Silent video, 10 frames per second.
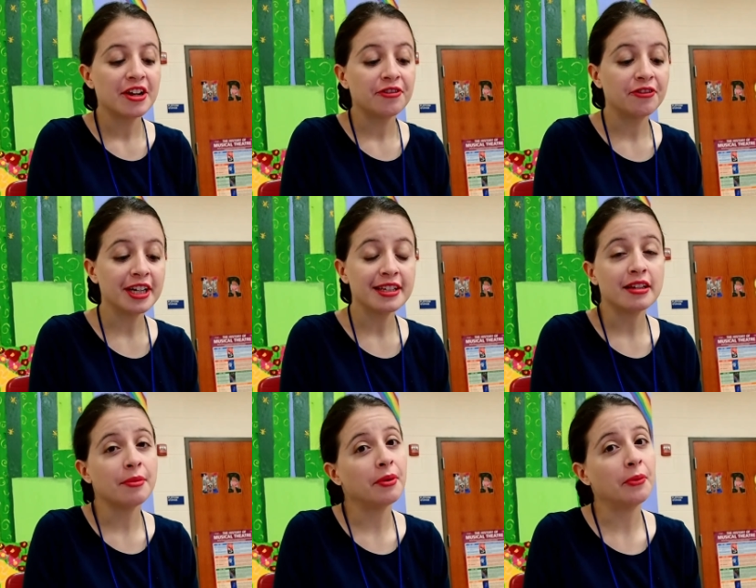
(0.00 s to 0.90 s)
Reason
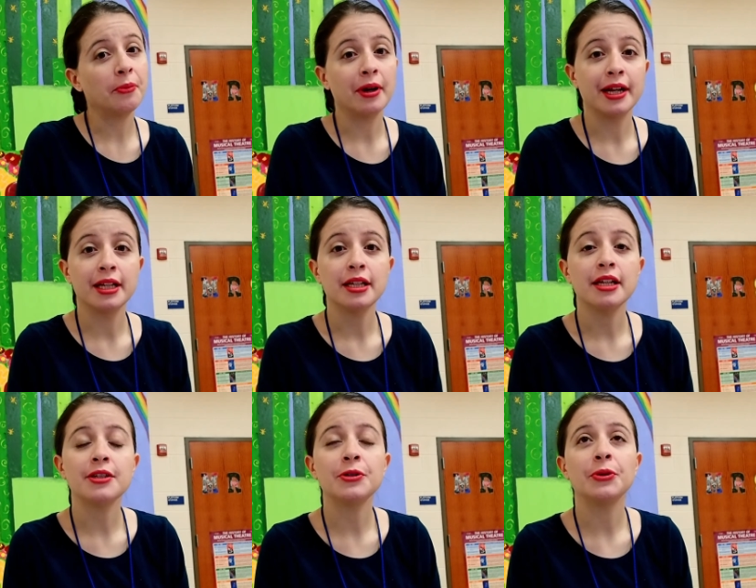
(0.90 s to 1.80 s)
number 1
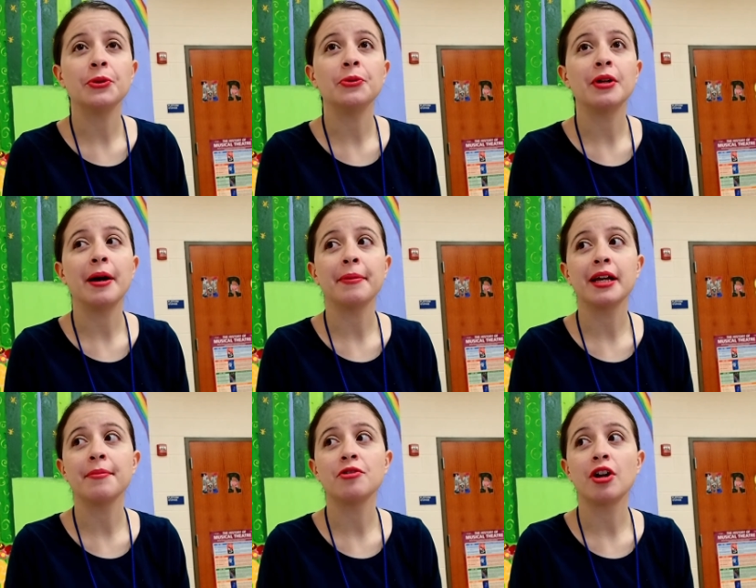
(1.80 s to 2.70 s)
to not
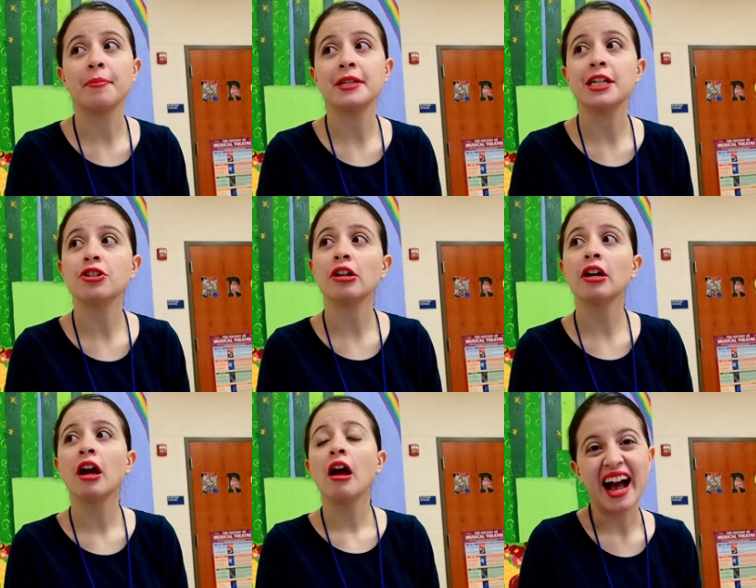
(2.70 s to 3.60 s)
become a drama teacher.
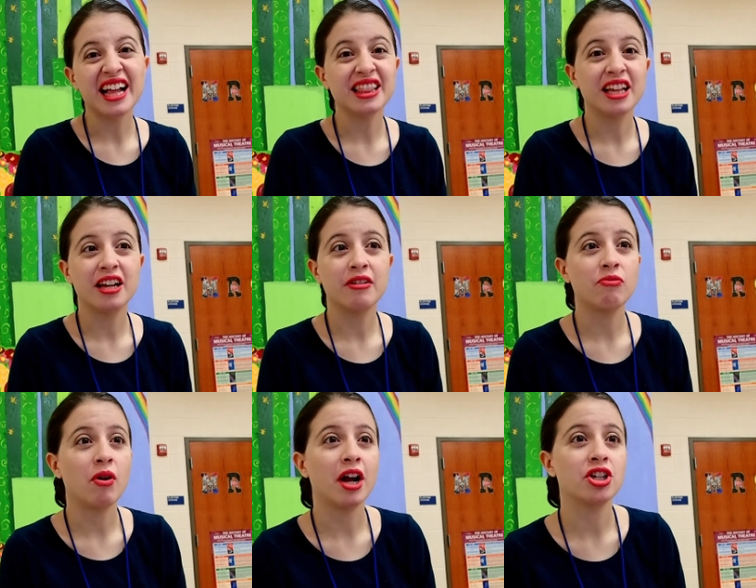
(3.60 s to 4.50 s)
I love
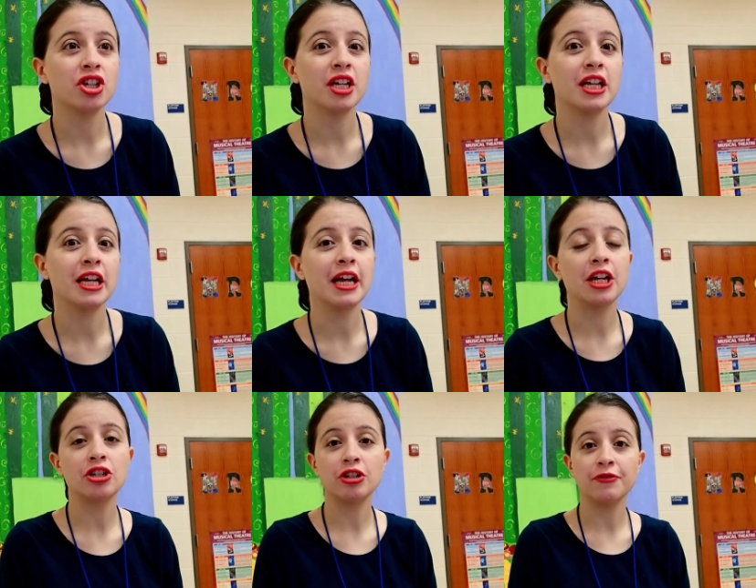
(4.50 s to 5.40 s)
watching
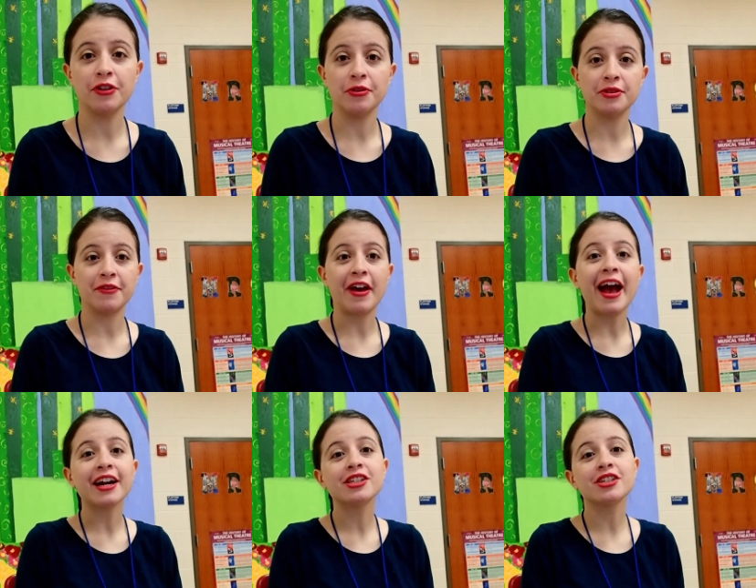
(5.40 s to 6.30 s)
interviews of
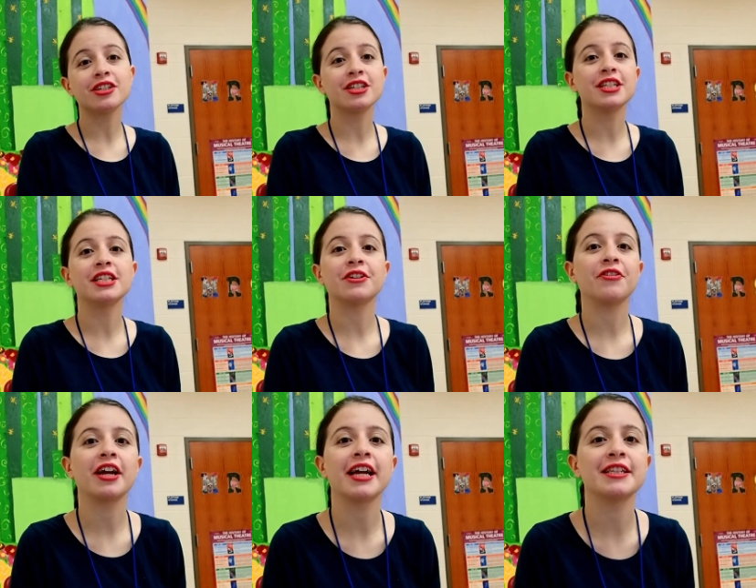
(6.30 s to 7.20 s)
actors and
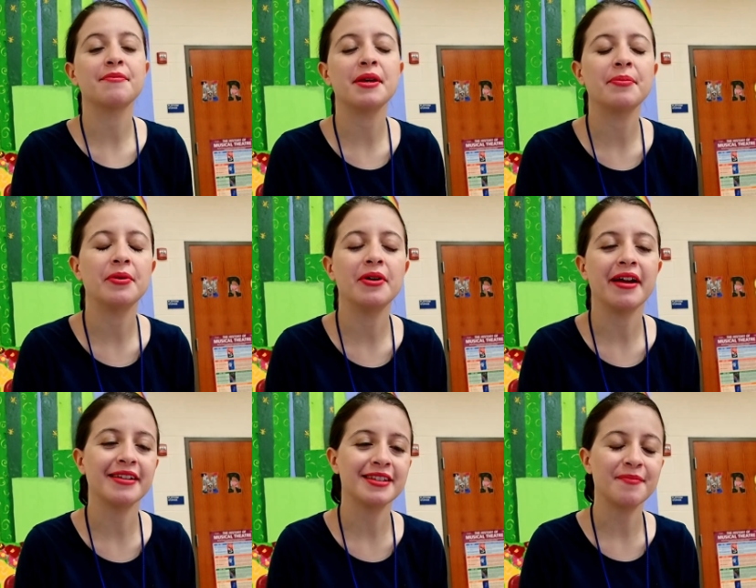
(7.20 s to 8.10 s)
different kinds of people,
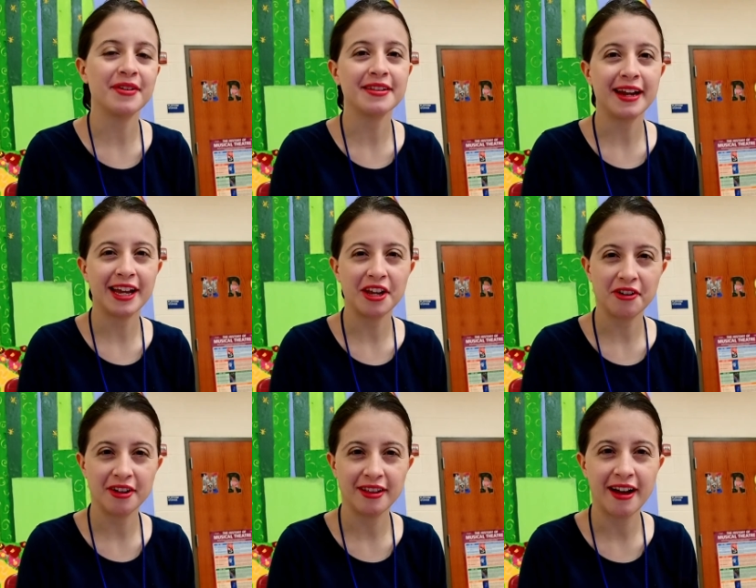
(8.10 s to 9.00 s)
and something that I
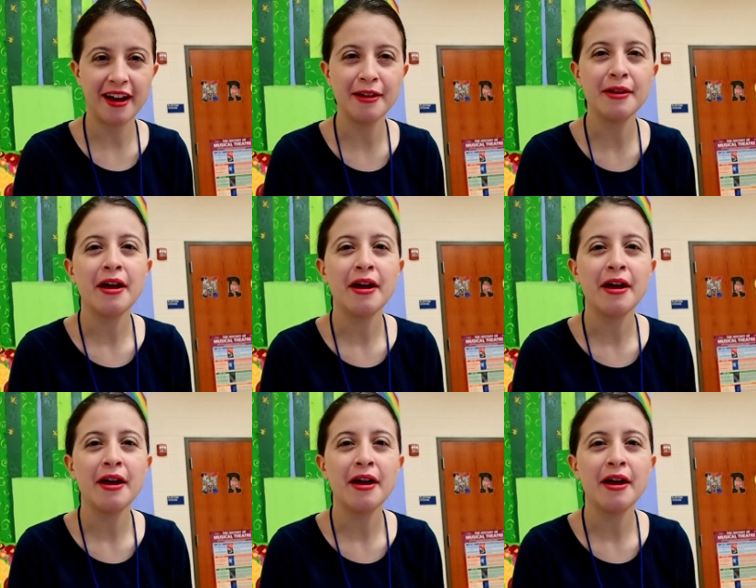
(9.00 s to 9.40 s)
hear a lot